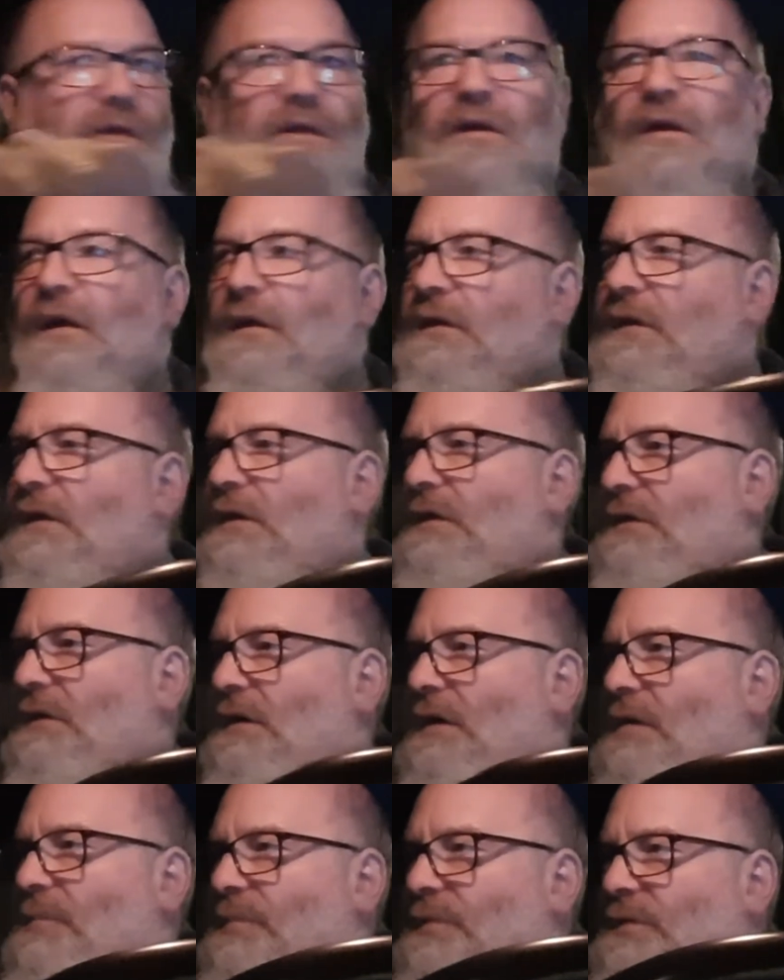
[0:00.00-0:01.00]
I got
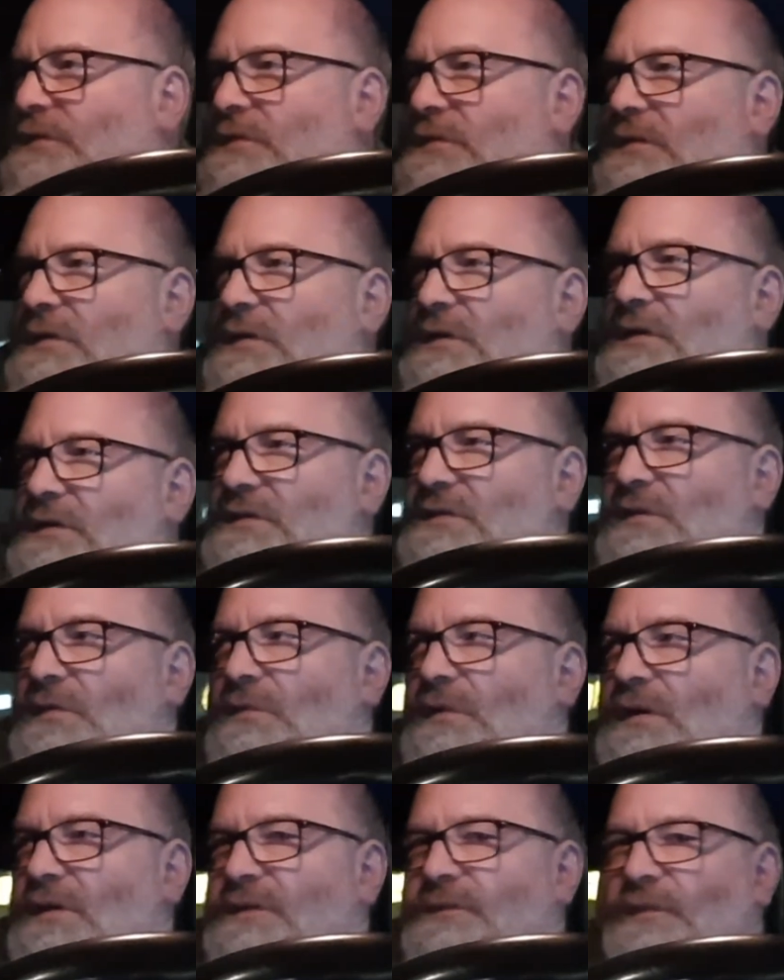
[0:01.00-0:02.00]
opportunities to
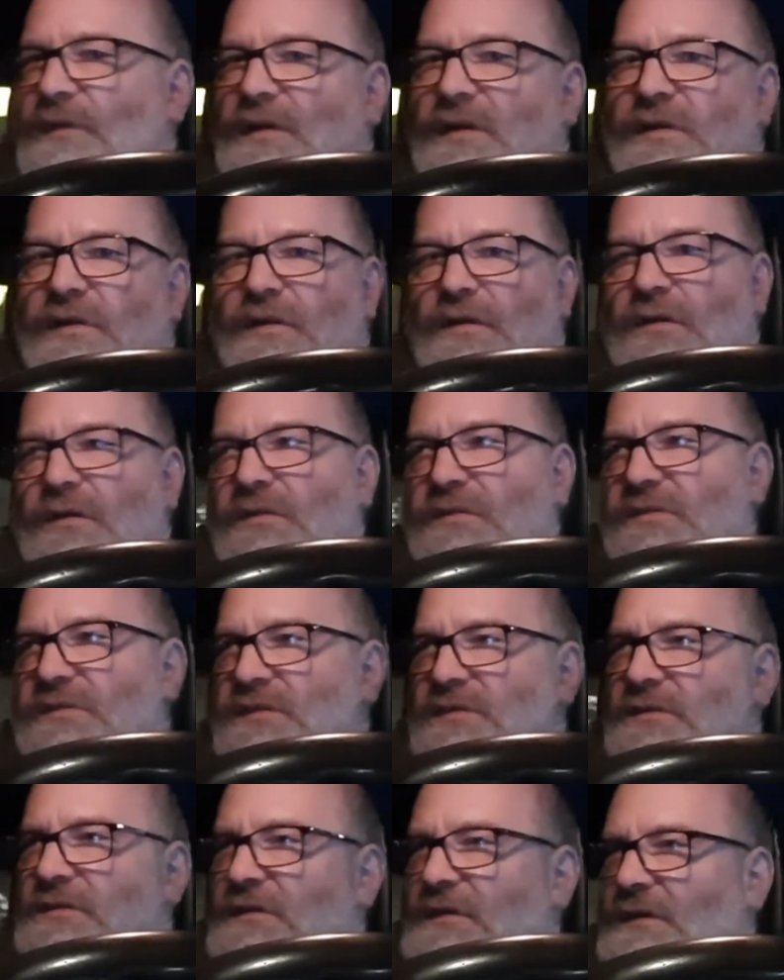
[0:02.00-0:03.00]
watch
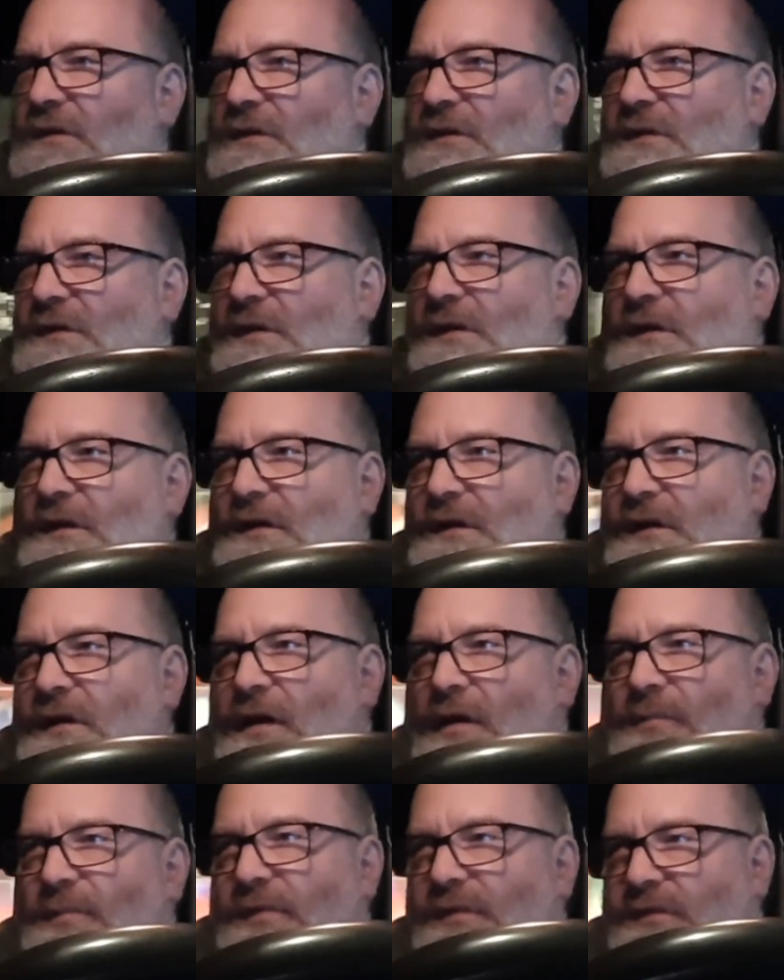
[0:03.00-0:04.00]
videos. I got
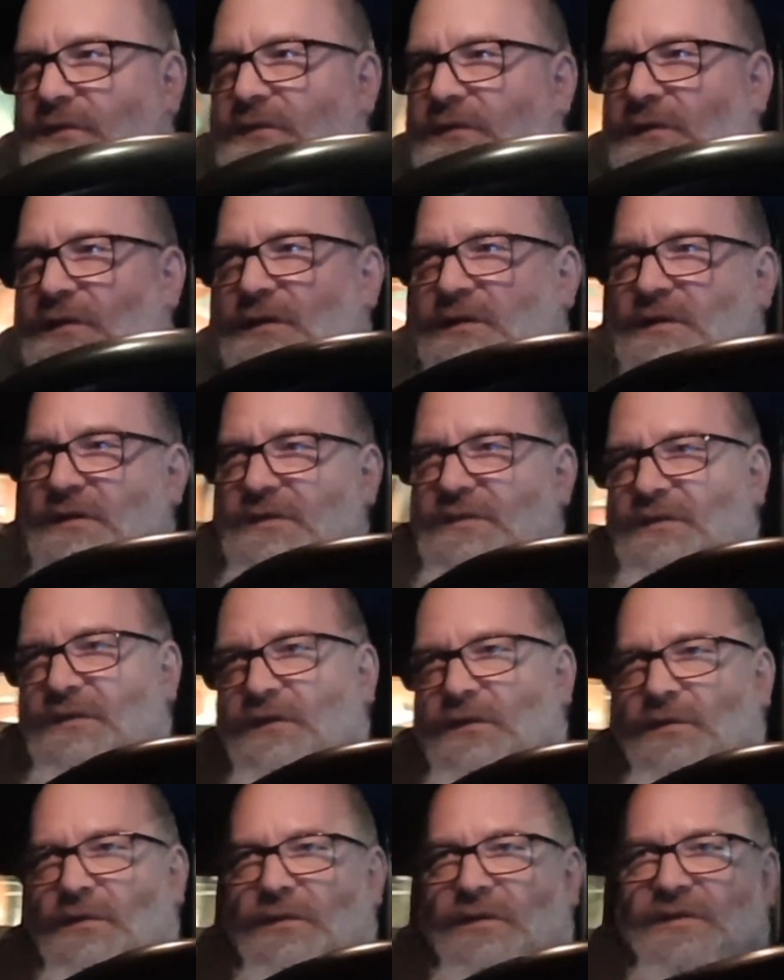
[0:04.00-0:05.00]
opportunities to
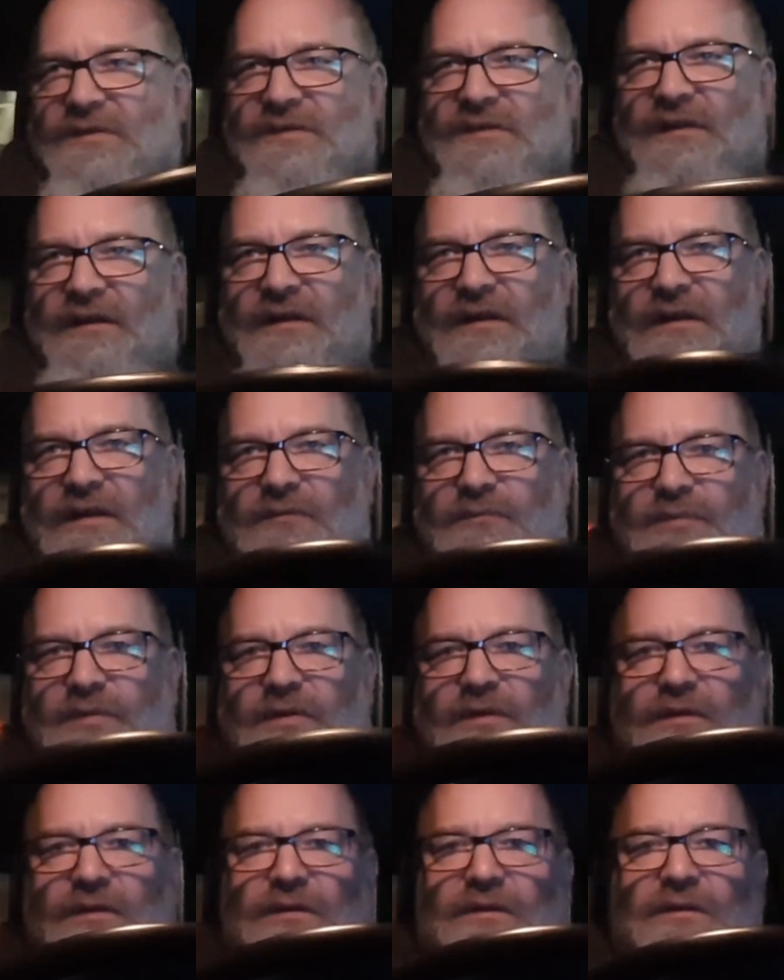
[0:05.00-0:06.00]
go to sleep,
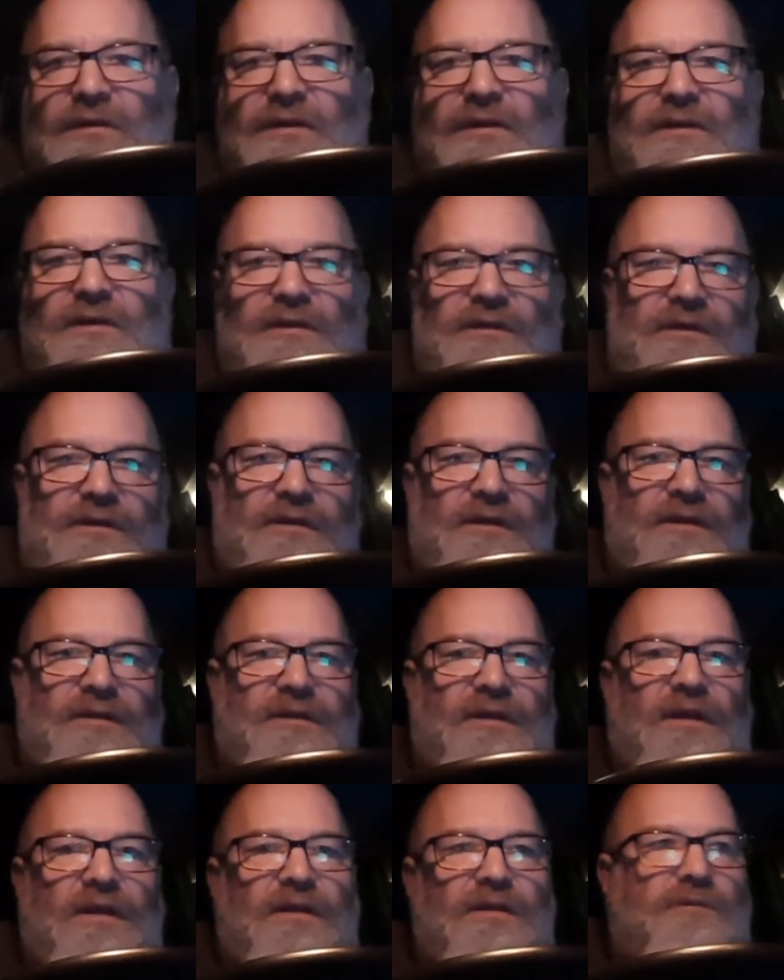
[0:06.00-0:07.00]
and
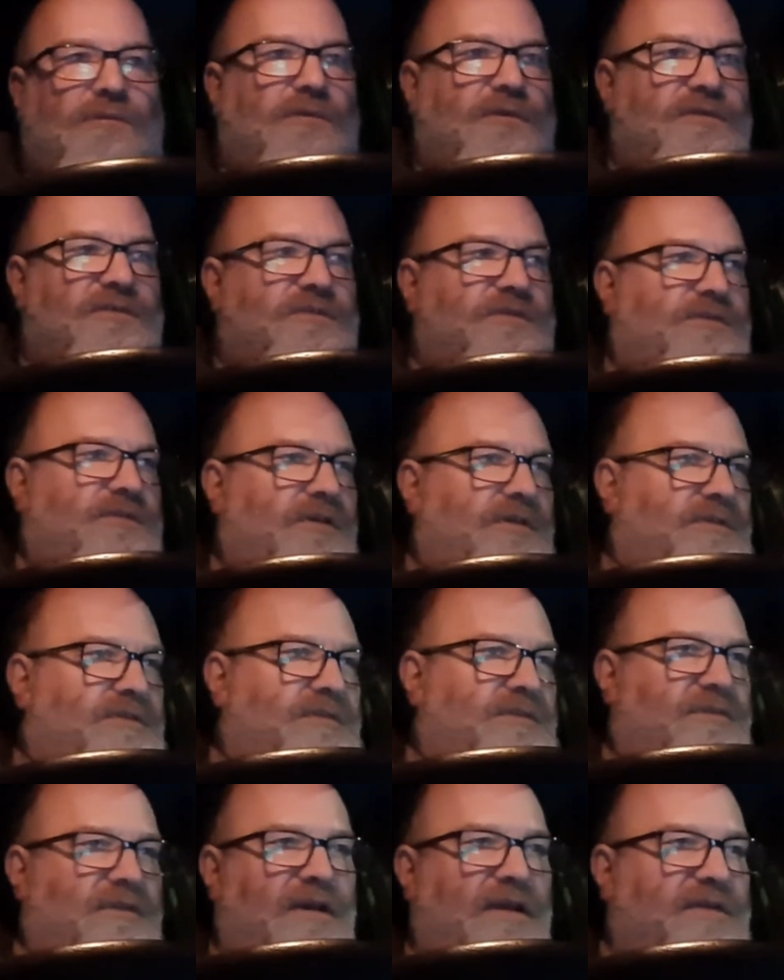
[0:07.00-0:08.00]
that
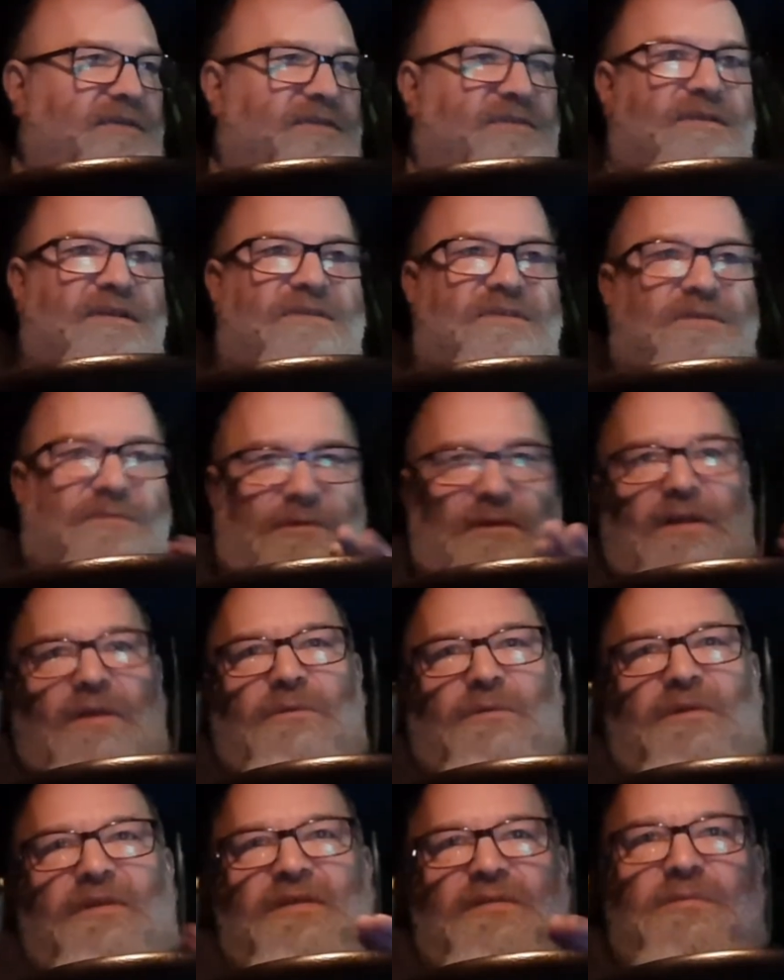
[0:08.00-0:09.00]
sits well
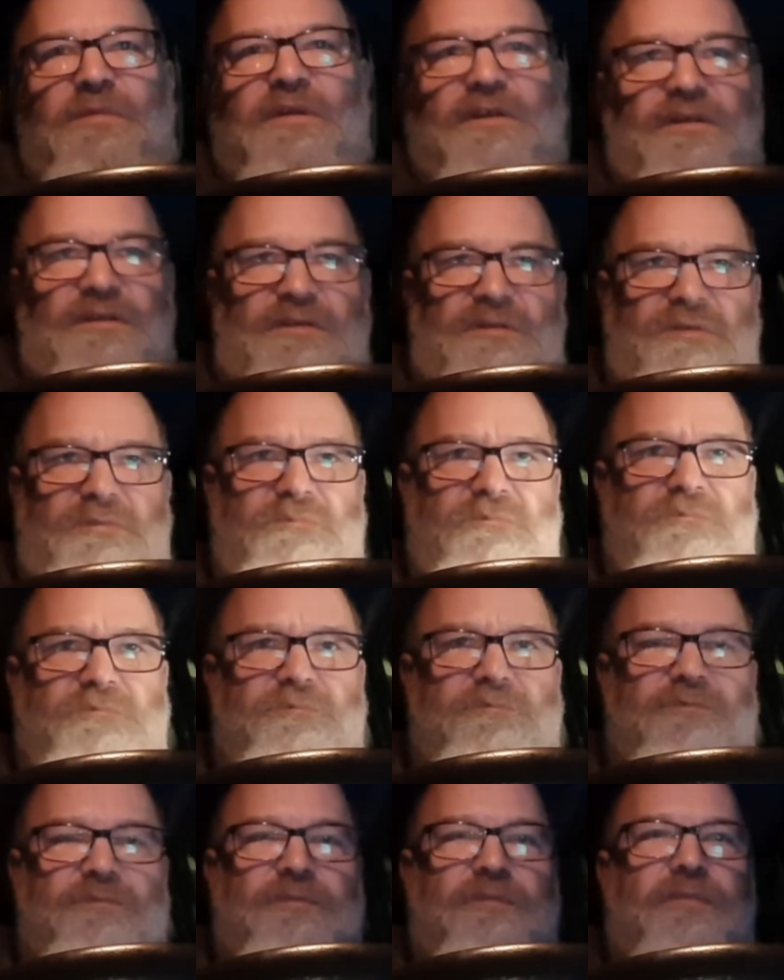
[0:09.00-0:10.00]
with me.
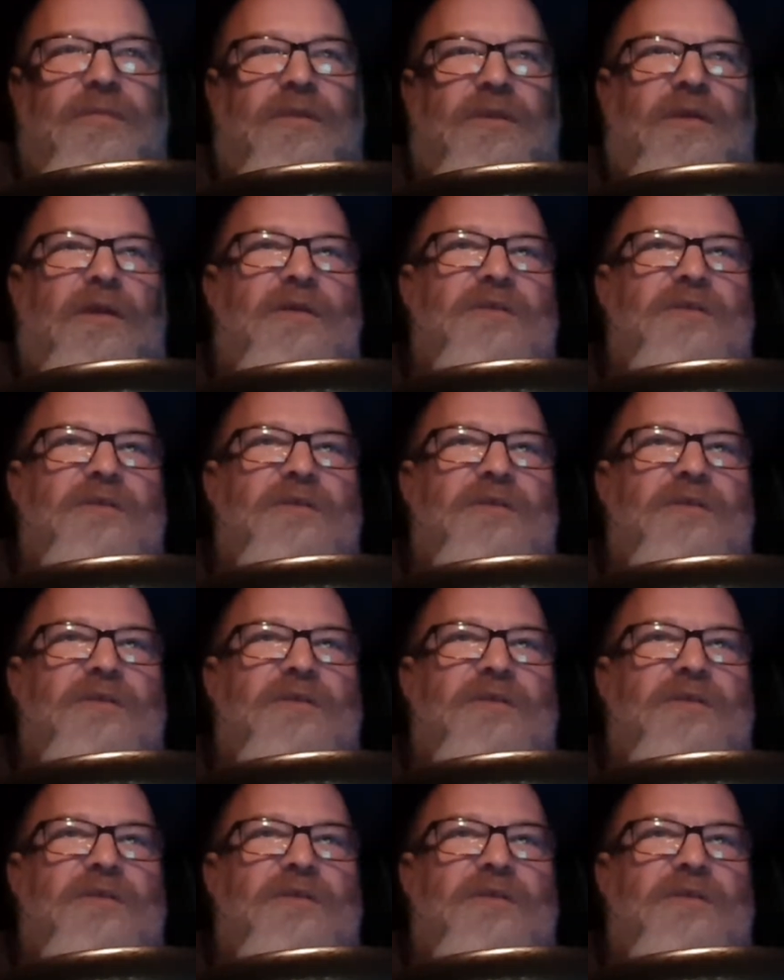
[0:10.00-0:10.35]
I